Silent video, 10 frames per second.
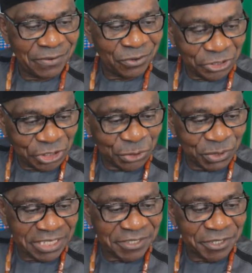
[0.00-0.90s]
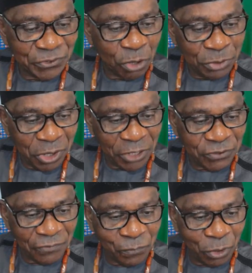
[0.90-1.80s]
continuing, so
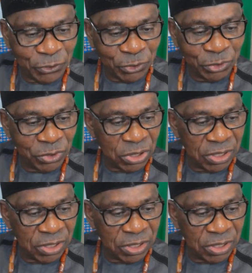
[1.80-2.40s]
because of what you